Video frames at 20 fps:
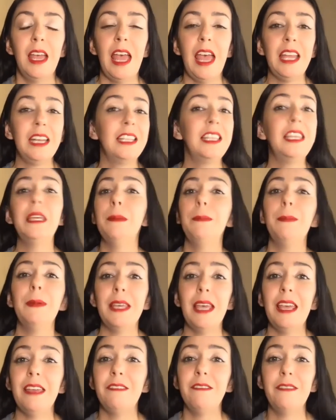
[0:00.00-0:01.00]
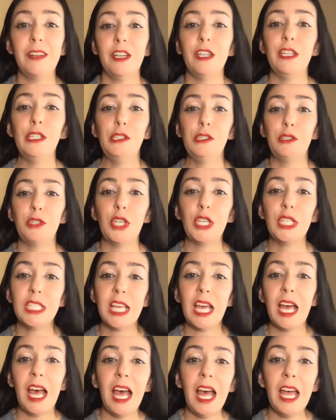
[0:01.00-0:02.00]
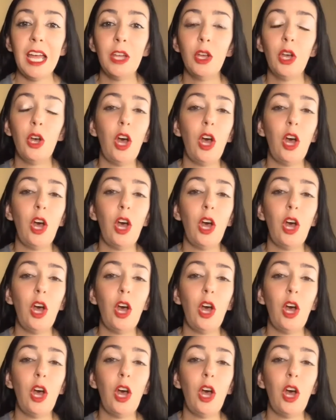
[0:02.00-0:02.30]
And keep a very strict eye